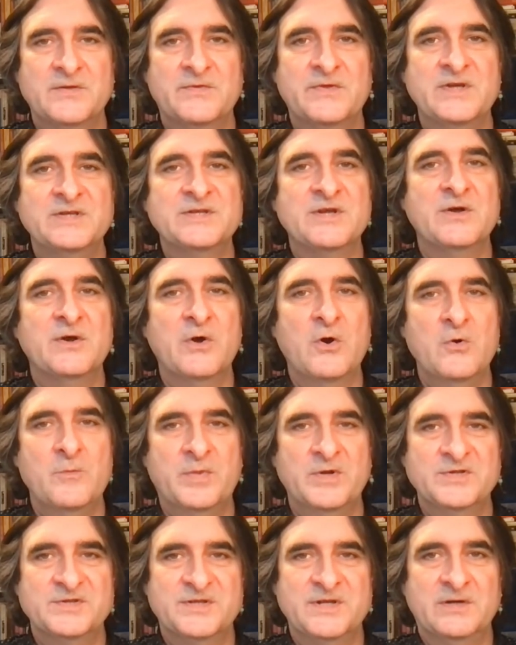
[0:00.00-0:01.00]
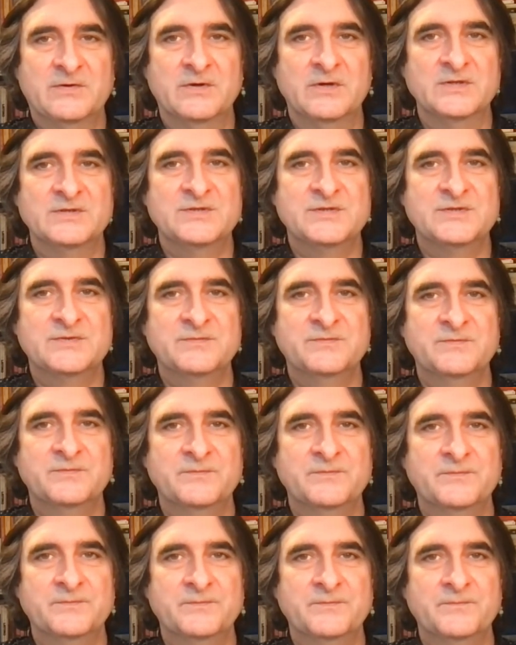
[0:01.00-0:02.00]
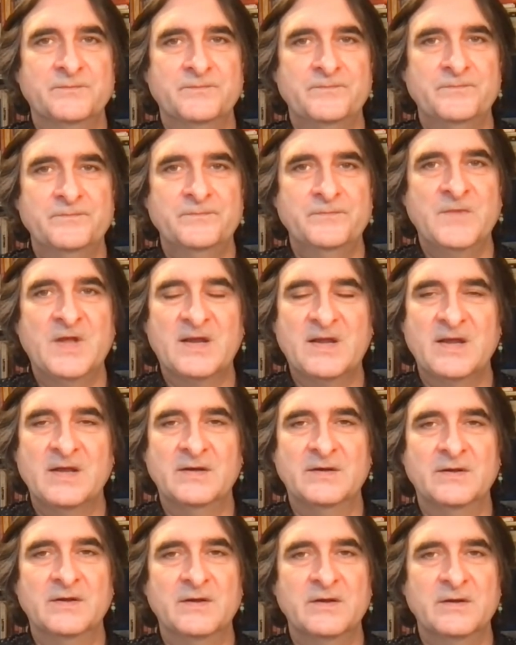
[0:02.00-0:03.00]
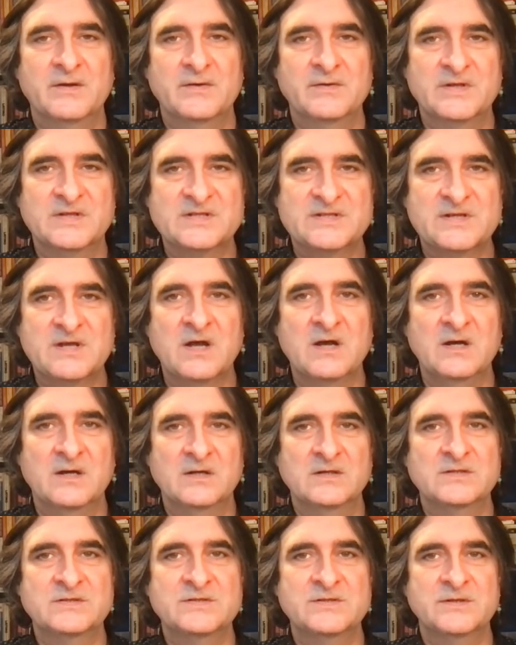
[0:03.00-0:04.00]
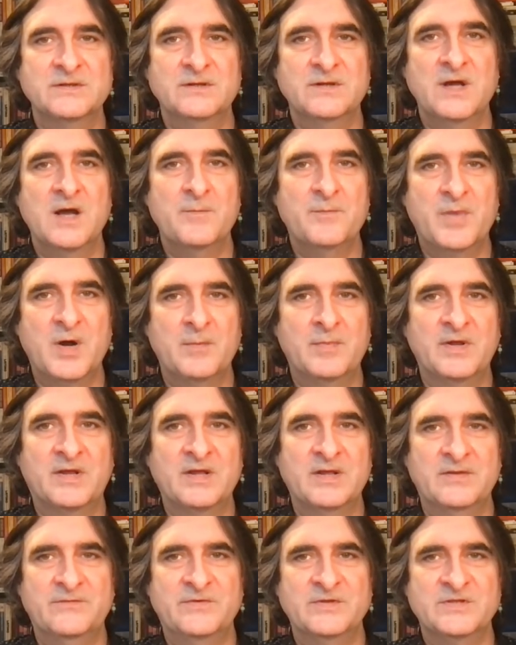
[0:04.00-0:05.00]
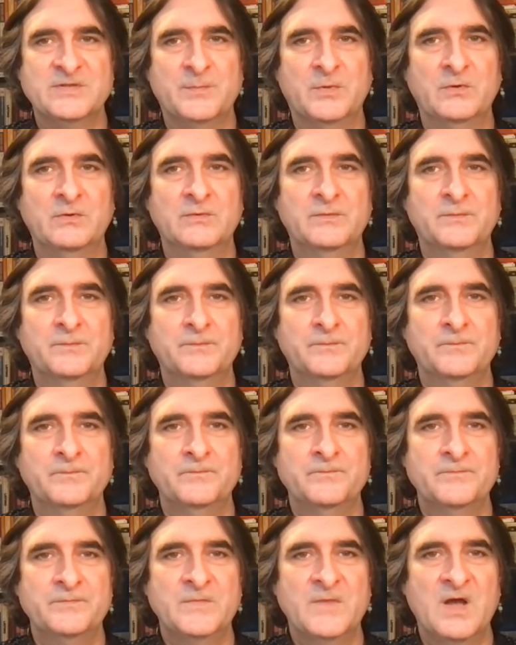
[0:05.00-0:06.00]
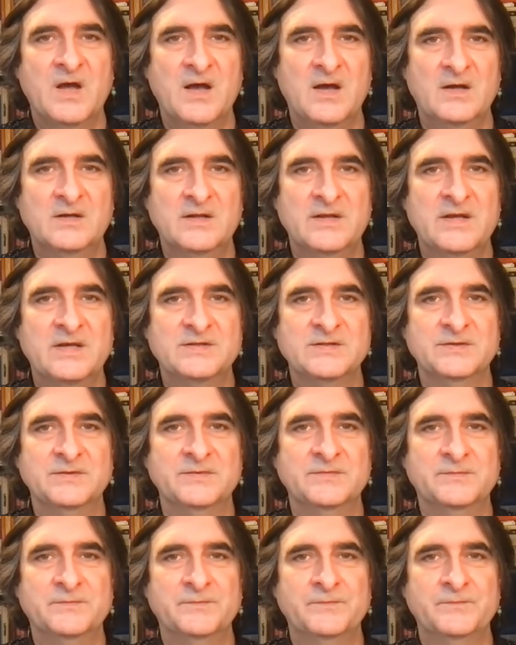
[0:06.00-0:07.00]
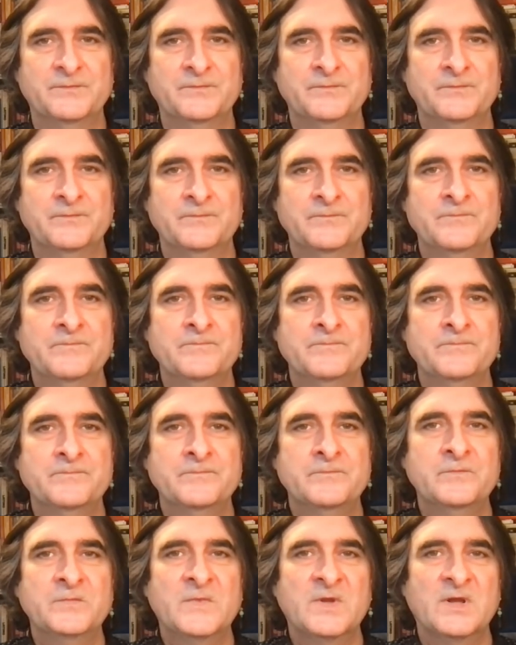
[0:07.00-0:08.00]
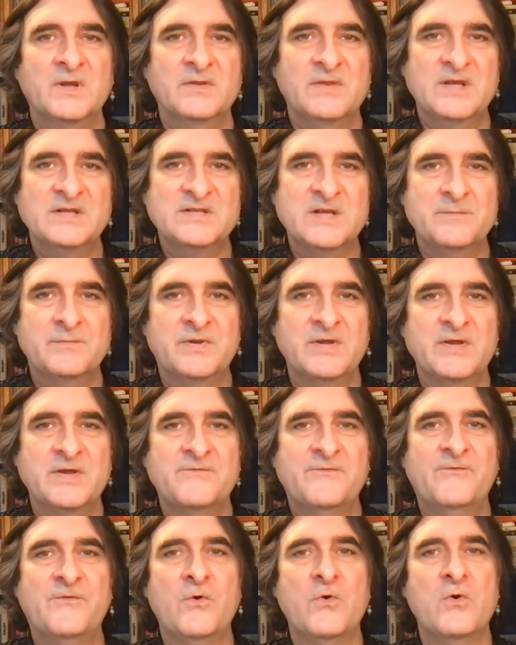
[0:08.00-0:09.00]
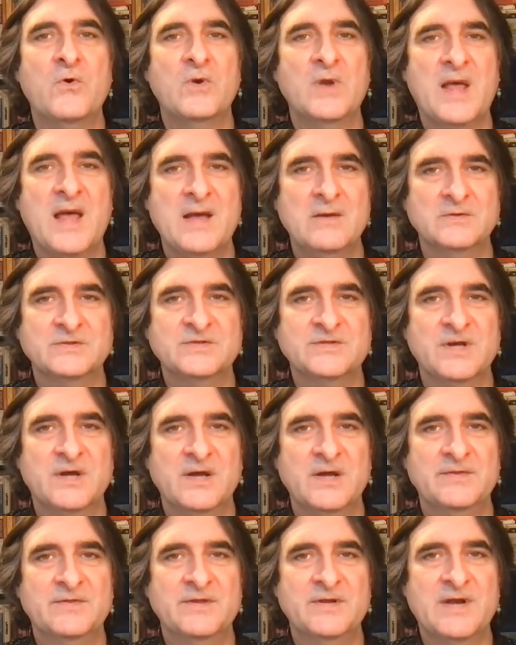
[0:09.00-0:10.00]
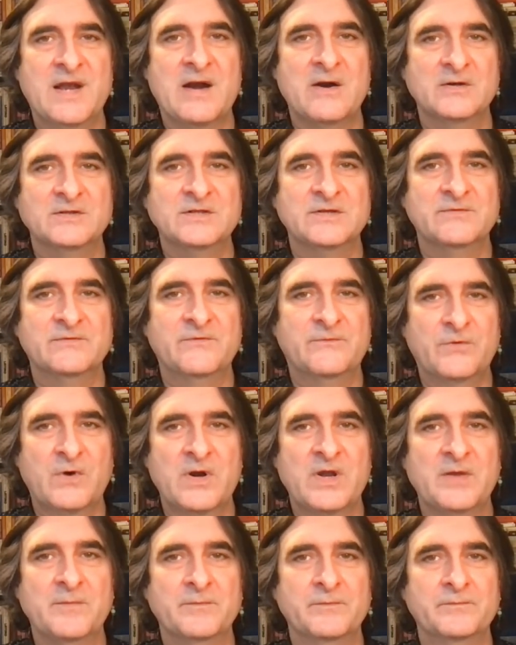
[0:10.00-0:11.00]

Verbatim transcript: these are open secrets. Again, the scars are publicly visible, hardly hidden. They simply fall outside the narrative frame.